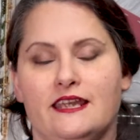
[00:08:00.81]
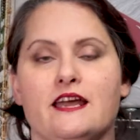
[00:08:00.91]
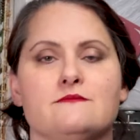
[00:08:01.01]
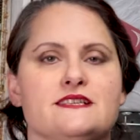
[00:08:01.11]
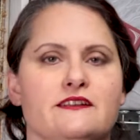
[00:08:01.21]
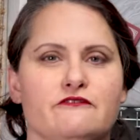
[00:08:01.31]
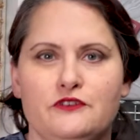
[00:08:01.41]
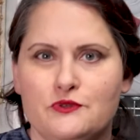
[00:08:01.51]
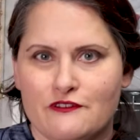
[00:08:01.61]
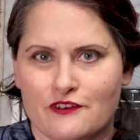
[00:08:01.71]
it comes in a
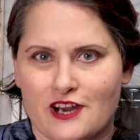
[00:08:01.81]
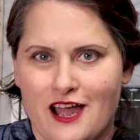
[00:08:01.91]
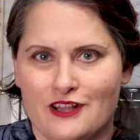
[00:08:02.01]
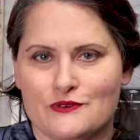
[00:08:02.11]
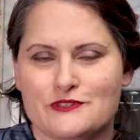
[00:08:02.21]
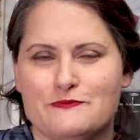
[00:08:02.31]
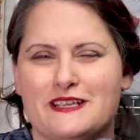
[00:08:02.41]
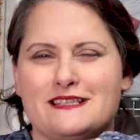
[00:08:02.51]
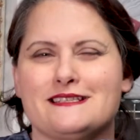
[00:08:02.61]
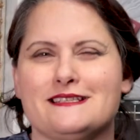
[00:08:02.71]
few different colors, but
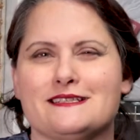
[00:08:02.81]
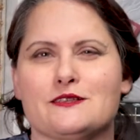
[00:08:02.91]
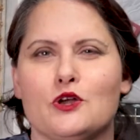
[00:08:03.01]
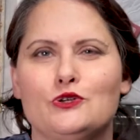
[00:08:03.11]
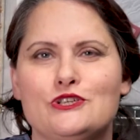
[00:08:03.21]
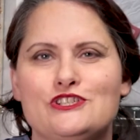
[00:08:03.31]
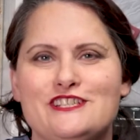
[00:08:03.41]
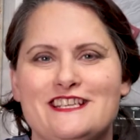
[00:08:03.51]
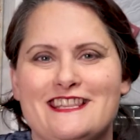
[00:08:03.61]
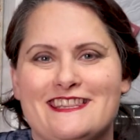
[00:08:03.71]
it's this
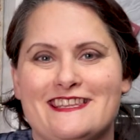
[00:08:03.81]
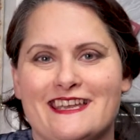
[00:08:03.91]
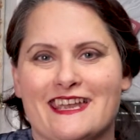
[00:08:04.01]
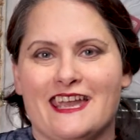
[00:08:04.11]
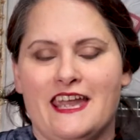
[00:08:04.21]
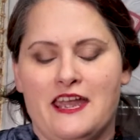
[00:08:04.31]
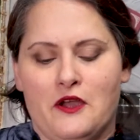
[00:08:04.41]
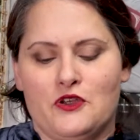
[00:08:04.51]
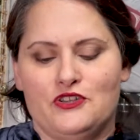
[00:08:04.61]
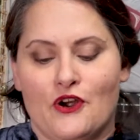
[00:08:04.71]
bushy thick
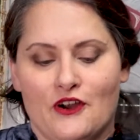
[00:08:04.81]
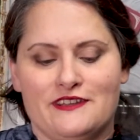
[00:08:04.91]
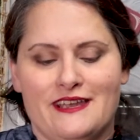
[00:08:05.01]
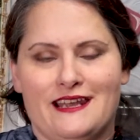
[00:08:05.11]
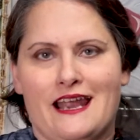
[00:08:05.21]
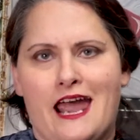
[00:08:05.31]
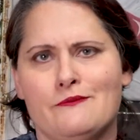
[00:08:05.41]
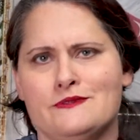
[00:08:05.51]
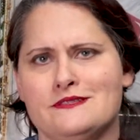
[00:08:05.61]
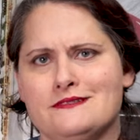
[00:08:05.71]
yarn that
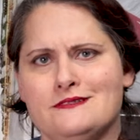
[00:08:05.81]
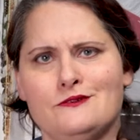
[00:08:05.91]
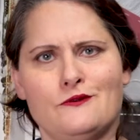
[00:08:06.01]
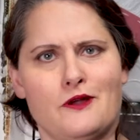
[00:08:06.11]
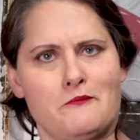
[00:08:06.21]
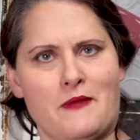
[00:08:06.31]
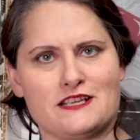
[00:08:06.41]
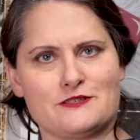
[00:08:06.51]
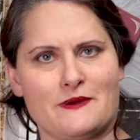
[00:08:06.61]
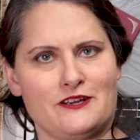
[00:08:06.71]
happens to
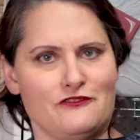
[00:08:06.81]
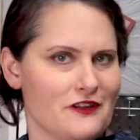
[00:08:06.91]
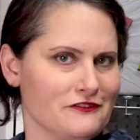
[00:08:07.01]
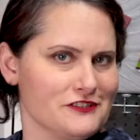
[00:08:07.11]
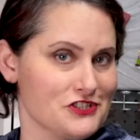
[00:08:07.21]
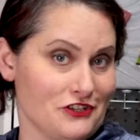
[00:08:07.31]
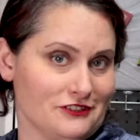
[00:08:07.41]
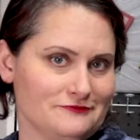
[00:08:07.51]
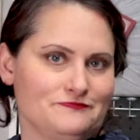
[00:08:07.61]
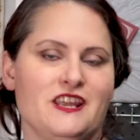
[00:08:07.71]
match my new velvet
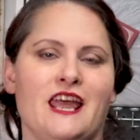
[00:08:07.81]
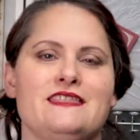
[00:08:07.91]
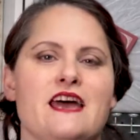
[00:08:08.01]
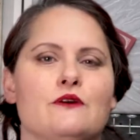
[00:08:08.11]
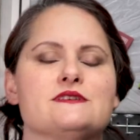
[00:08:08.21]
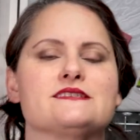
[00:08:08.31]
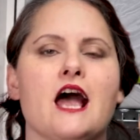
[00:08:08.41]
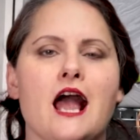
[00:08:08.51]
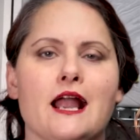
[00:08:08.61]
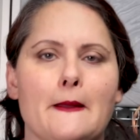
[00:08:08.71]
shirt. That
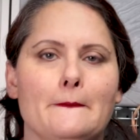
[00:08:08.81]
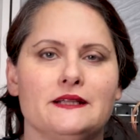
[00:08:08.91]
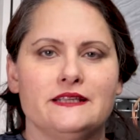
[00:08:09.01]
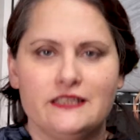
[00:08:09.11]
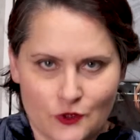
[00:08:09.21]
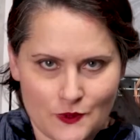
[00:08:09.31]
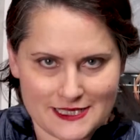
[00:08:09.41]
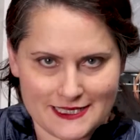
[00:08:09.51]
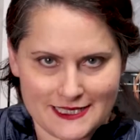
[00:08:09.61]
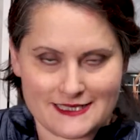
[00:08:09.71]
was complete
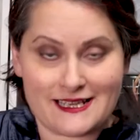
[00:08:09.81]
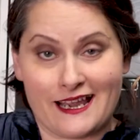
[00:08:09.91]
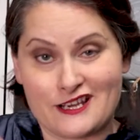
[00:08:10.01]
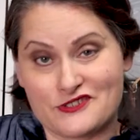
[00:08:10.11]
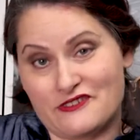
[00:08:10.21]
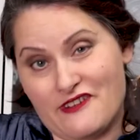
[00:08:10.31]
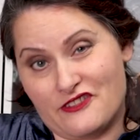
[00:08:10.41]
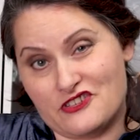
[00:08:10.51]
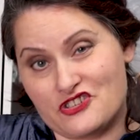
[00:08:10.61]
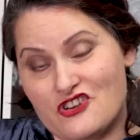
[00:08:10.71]
coincidence. I actually
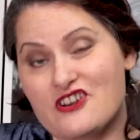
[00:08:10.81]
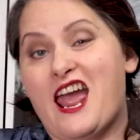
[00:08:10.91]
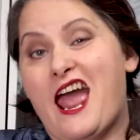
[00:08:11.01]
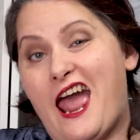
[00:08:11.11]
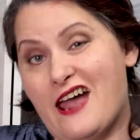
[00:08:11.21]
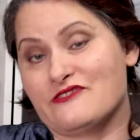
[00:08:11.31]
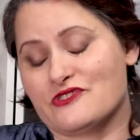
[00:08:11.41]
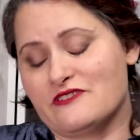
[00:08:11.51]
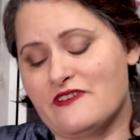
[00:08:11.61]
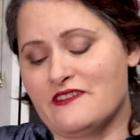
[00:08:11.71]
found the shirt
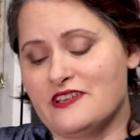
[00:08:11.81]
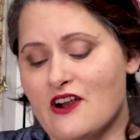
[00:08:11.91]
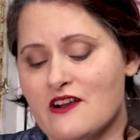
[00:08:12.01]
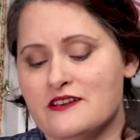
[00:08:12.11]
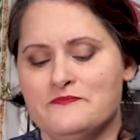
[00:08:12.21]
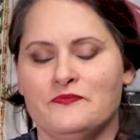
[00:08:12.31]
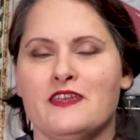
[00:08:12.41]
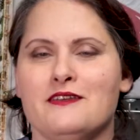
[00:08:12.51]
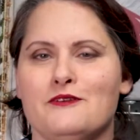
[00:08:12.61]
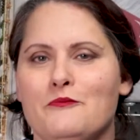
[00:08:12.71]
after I found the yarn
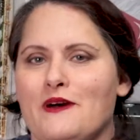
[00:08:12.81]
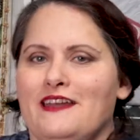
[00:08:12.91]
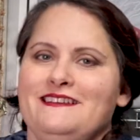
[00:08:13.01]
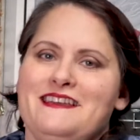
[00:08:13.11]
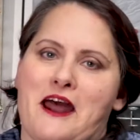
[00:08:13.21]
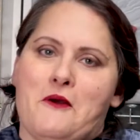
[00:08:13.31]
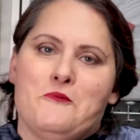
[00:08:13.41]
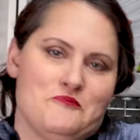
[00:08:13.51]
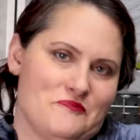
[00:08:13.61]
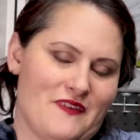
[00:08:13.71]
but you know,
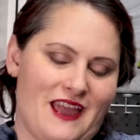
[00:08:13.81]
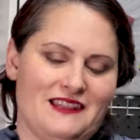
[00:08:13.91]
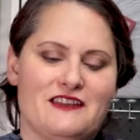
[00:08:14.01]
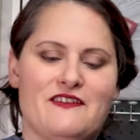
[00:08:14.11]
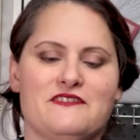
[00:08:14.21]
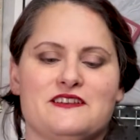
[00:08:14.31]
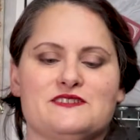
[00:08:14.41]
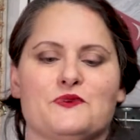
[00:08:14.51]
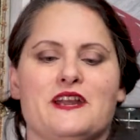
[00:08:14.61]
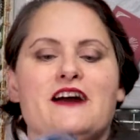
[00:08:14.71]
love how
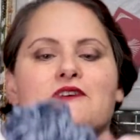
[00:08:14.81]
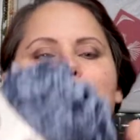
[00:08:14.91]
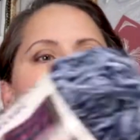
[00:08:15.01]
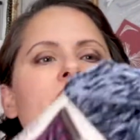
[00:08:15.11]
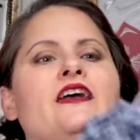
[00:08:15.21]
things work out.